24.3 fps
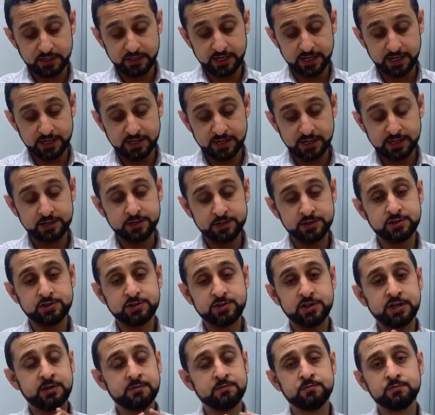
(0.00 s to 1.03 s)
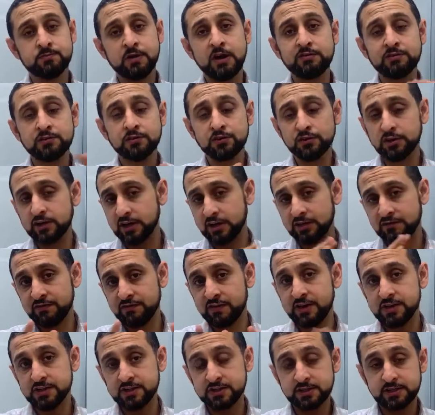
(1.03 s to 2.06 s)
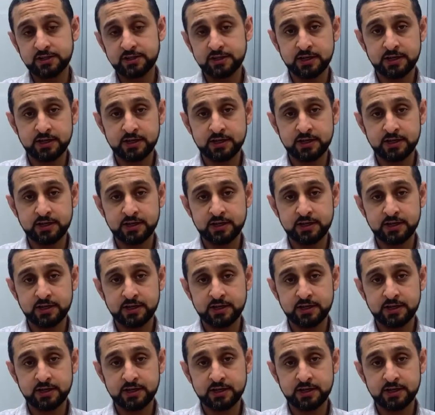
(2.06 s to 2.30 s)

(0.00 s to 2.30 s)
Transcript: After looking at various